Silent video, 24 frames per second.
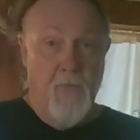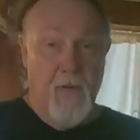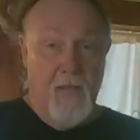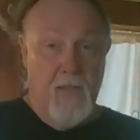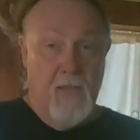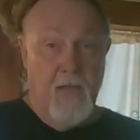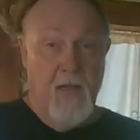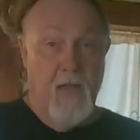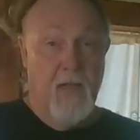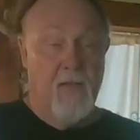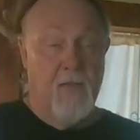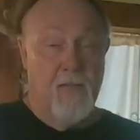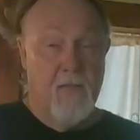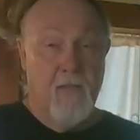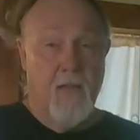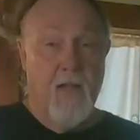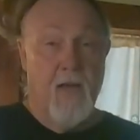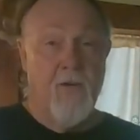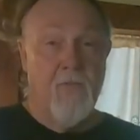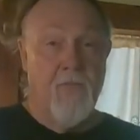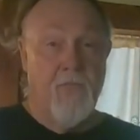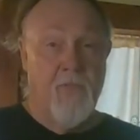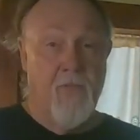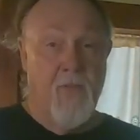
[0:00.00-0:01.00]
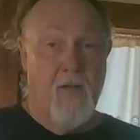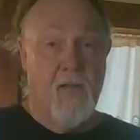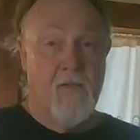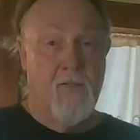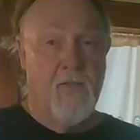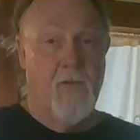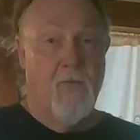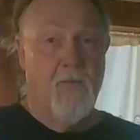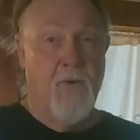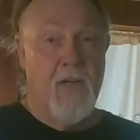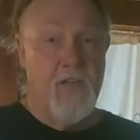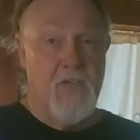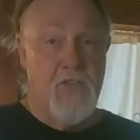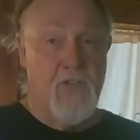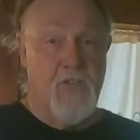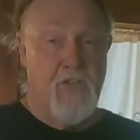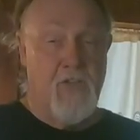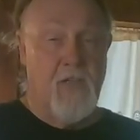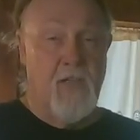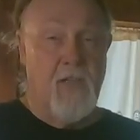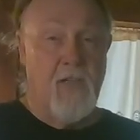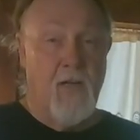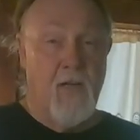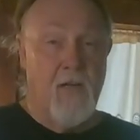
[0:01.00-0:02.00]
We love the way
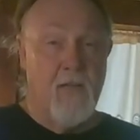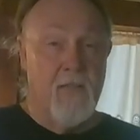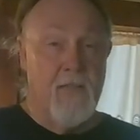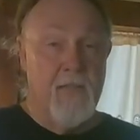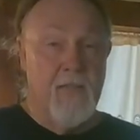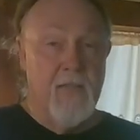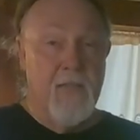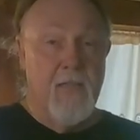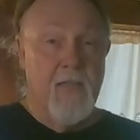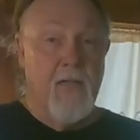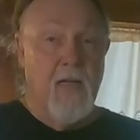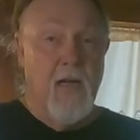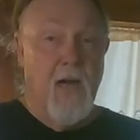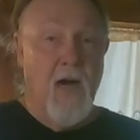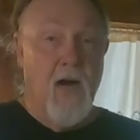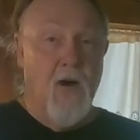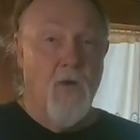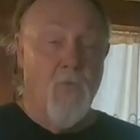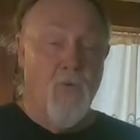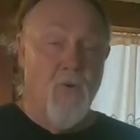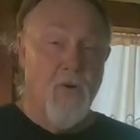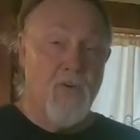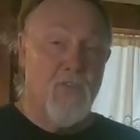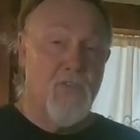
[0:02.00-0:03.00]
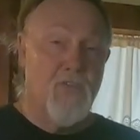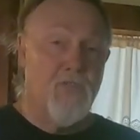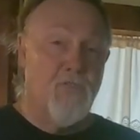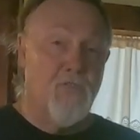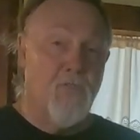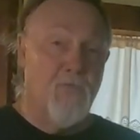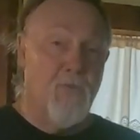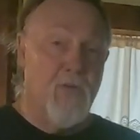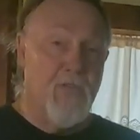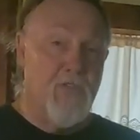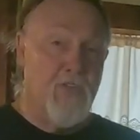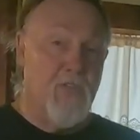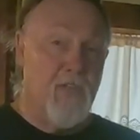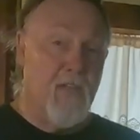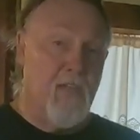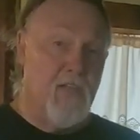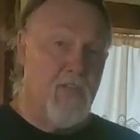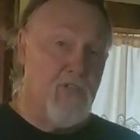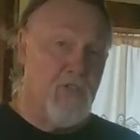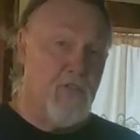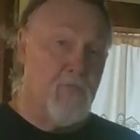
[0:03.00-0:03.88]
she works through what she does.